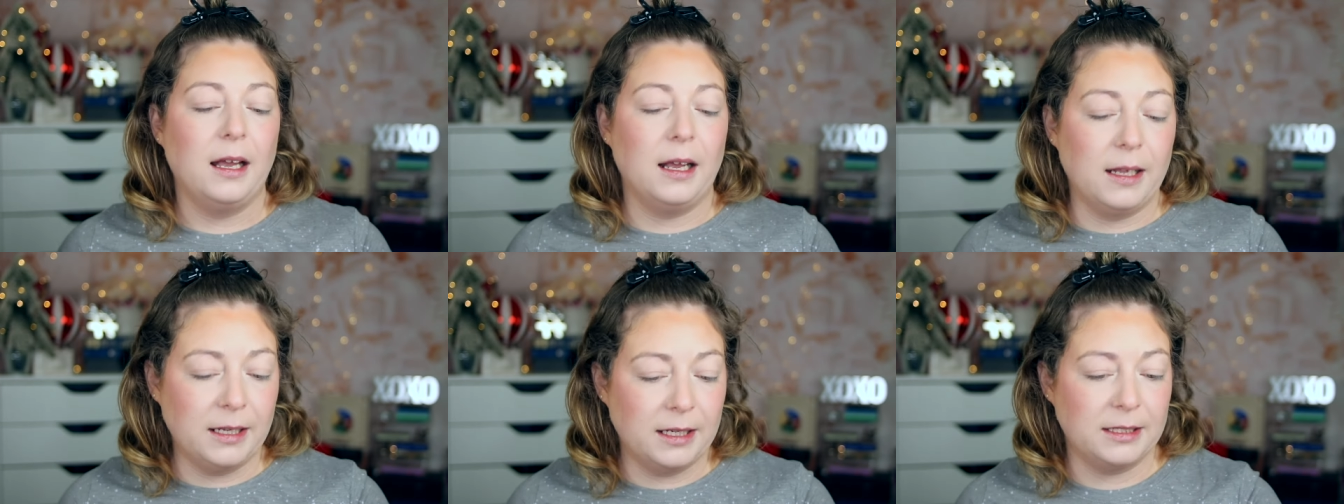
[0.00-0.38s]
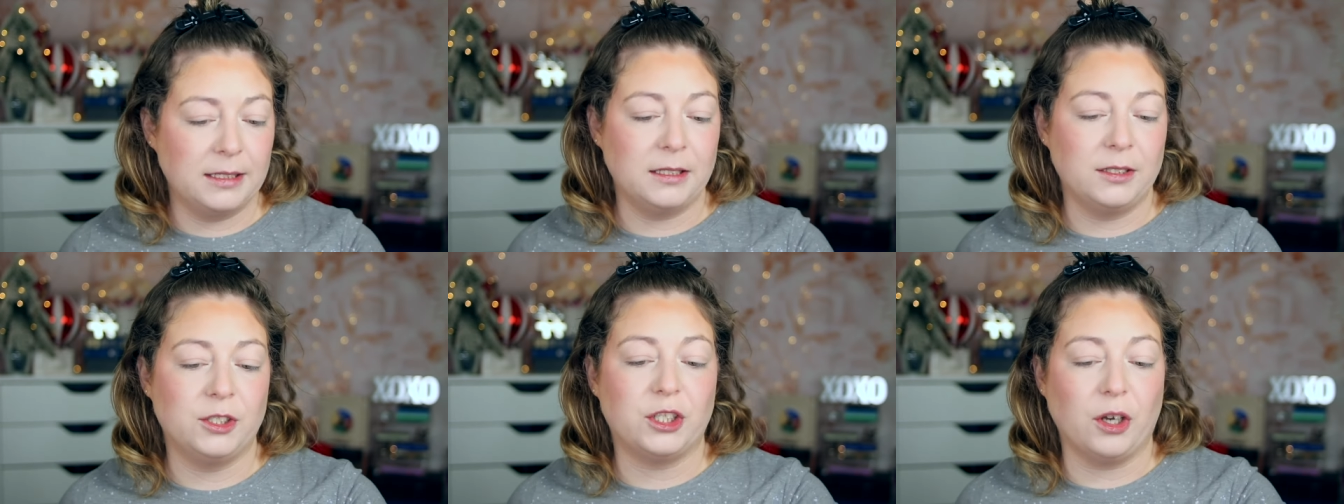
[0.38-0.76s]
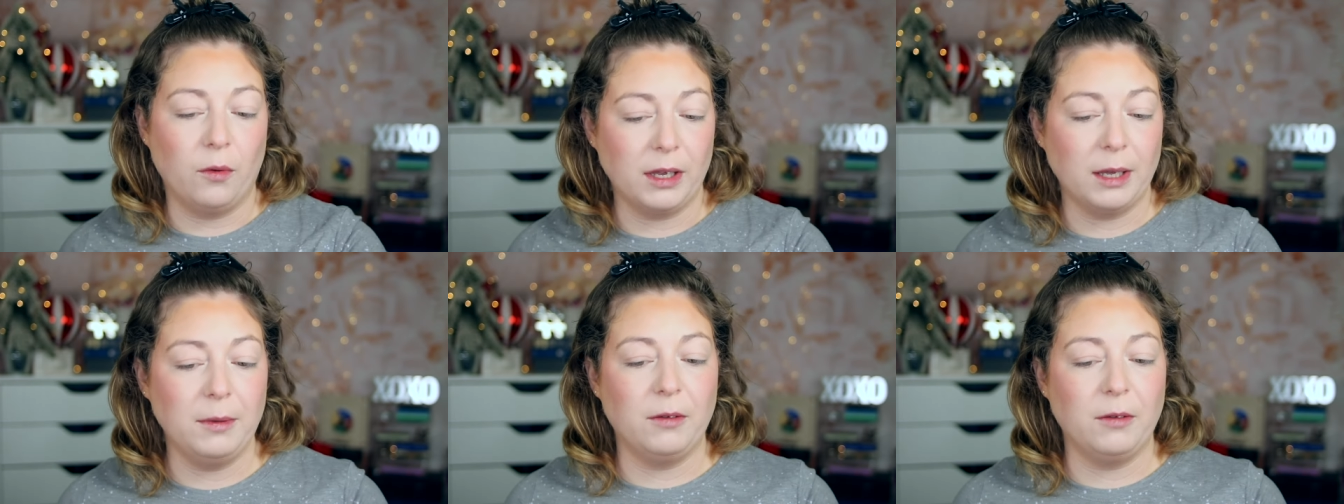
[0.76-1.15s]
And
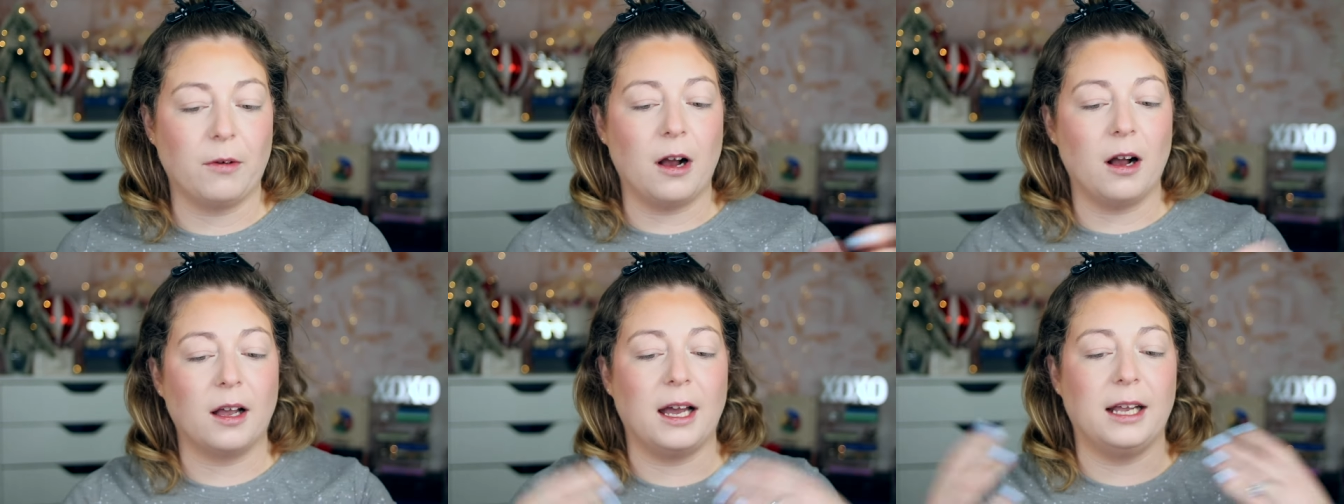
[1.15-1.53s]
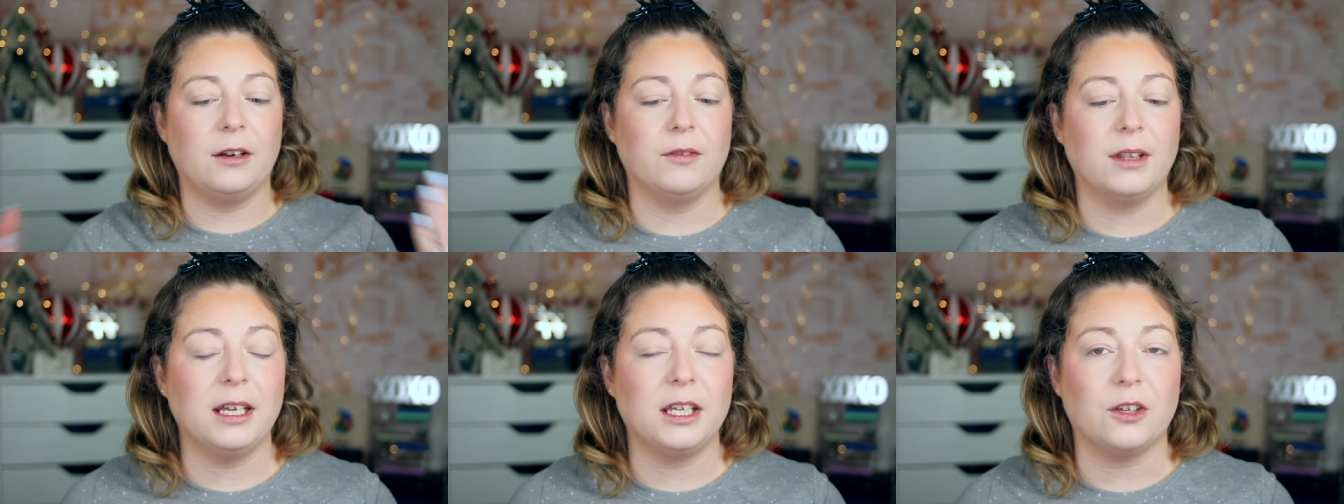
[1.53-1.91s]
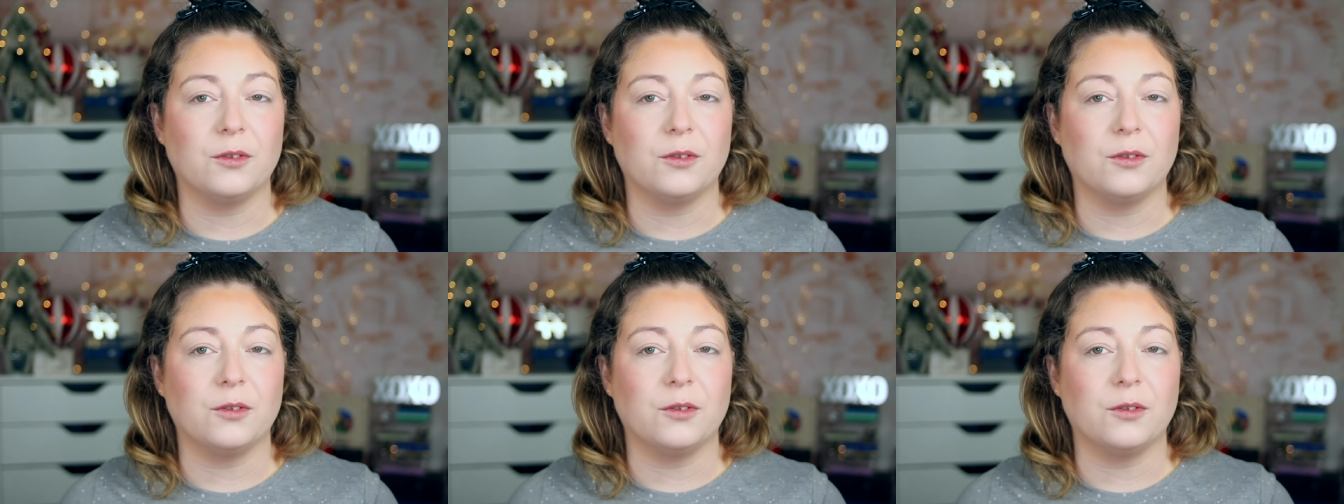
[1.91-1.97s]
don't get me wrong, I know that